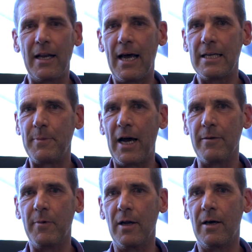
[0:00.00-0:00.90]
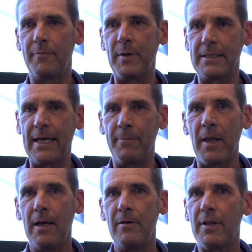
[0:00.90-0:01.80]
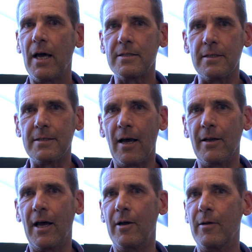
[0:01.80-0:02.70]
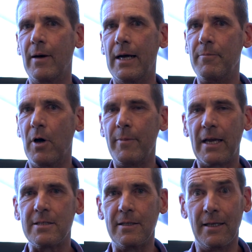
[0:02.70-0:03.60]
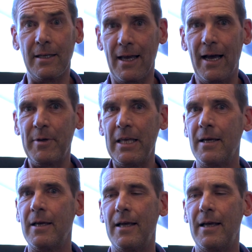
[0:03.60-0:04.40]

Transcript: a large part of my life, but for those that don't know, I'm actually in the Army,